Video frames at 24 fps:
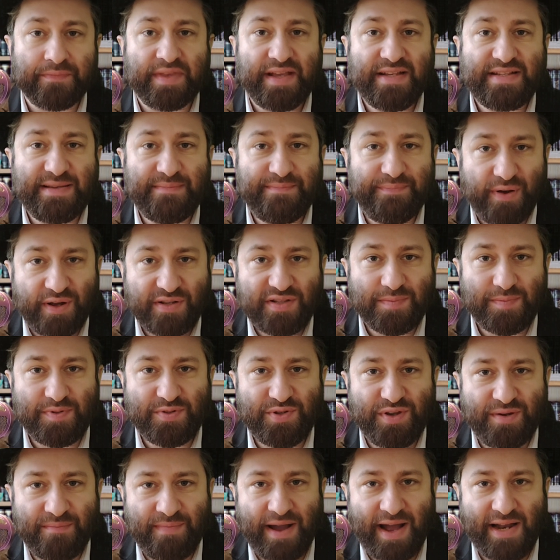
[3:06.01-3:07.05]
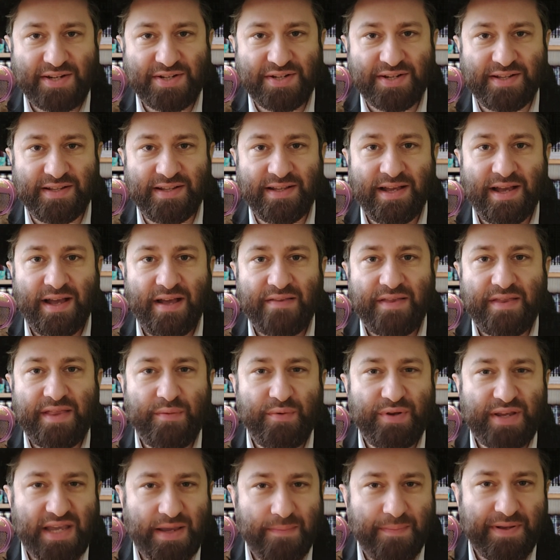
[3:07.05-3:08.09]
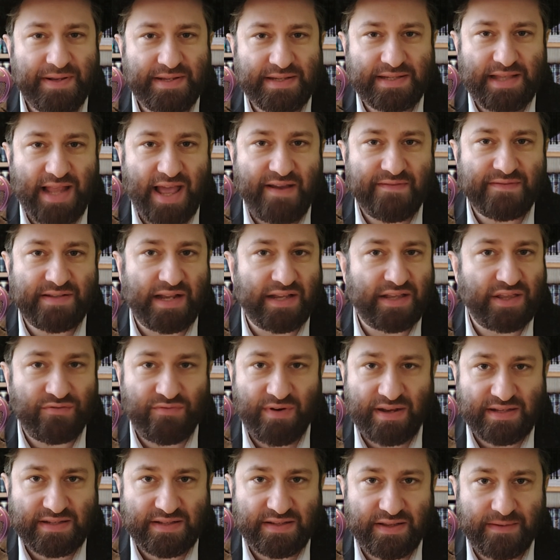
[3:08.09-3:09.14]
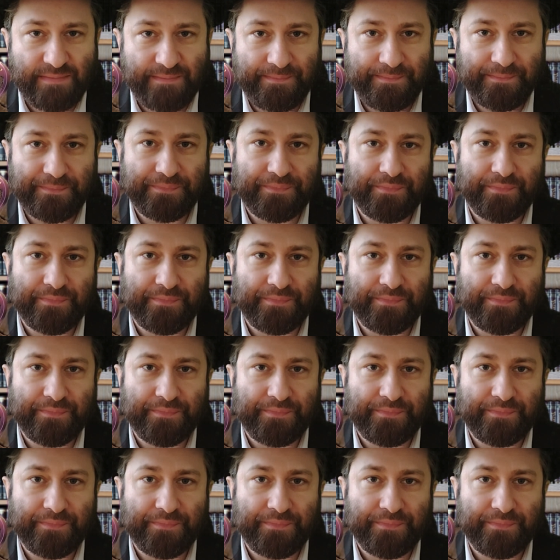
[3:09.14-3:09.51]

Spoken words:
It's impossible to imagine that they were keeping slaves like the rest of them.